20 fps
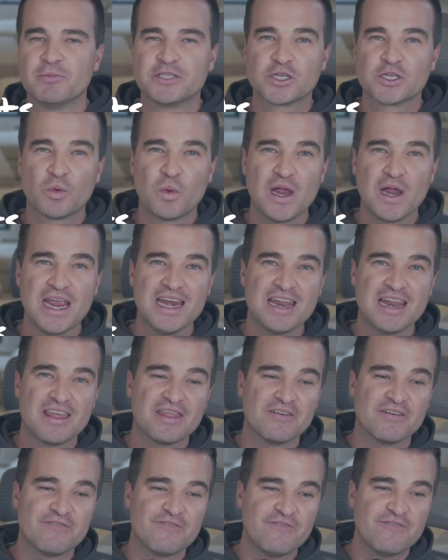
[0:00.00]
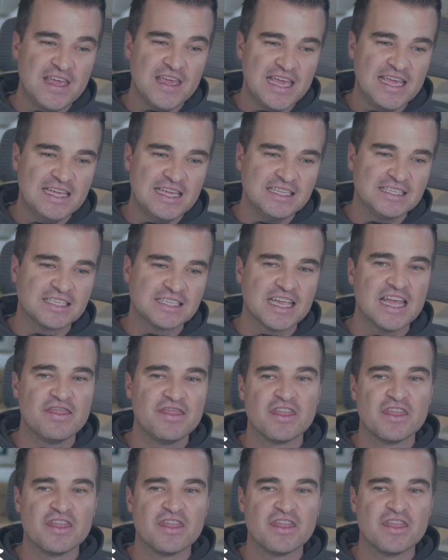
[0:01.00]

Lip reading: So between the fees